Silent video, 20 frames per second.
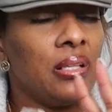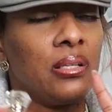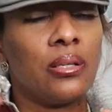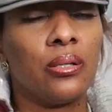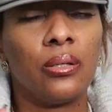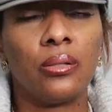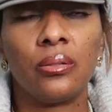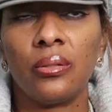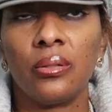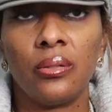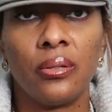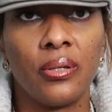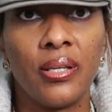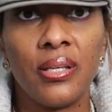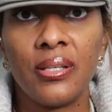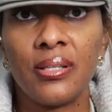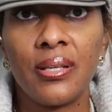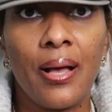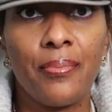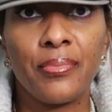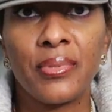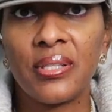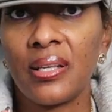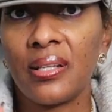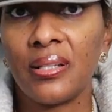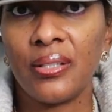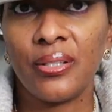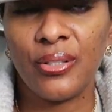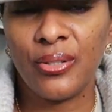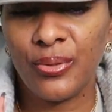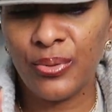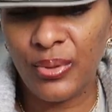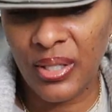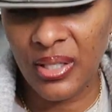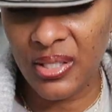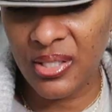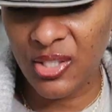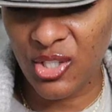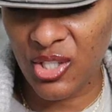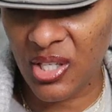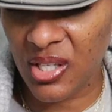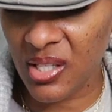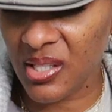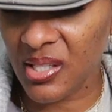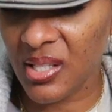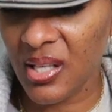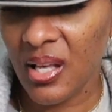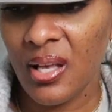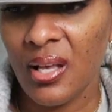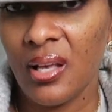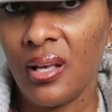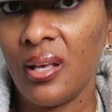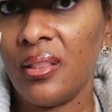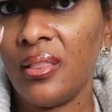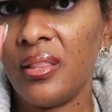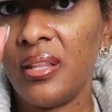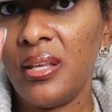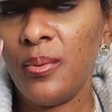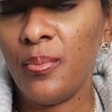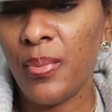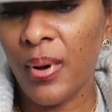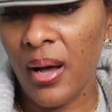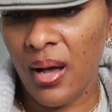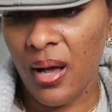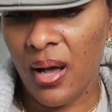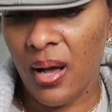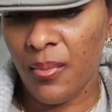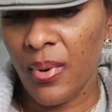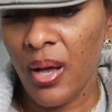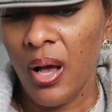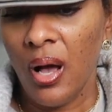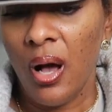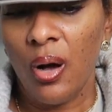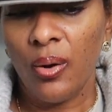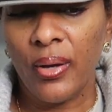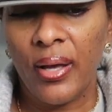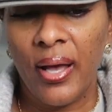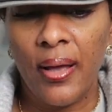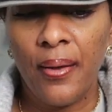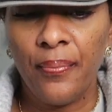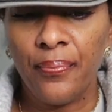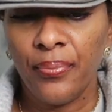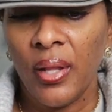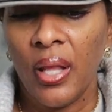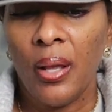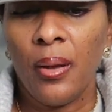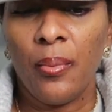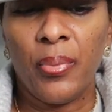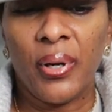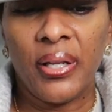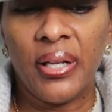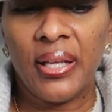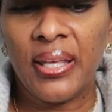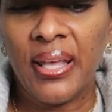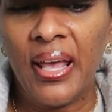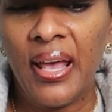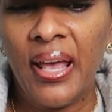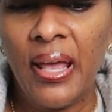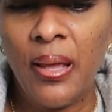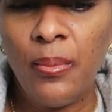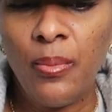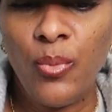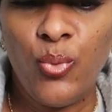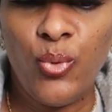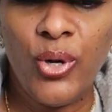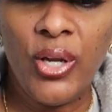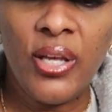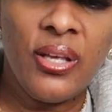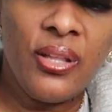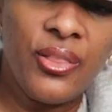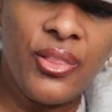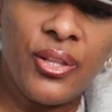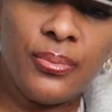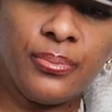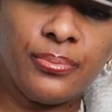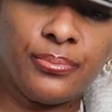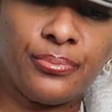oh, it, I'm telling you it's just the bomb okay but it came with